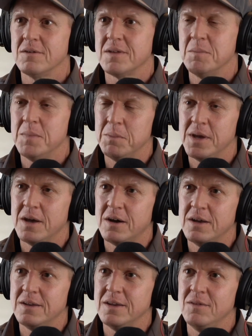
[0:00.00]
There's like Mehmet
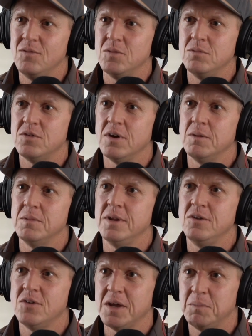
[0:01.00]
Iodine from
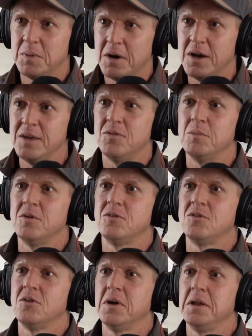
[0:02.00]
Germany, Chad Barty from
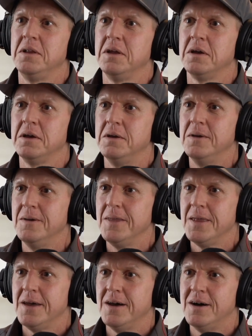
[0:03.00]
Australia,
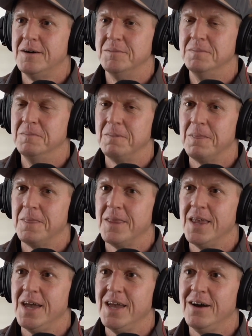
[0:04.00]

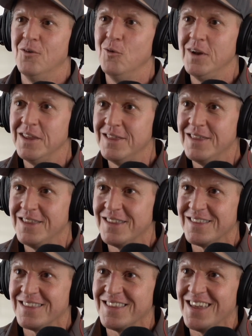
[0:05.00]
all
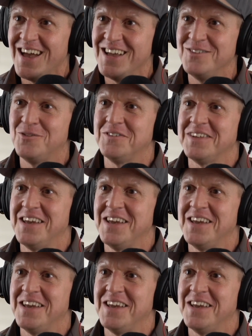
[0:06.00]
in Andrew's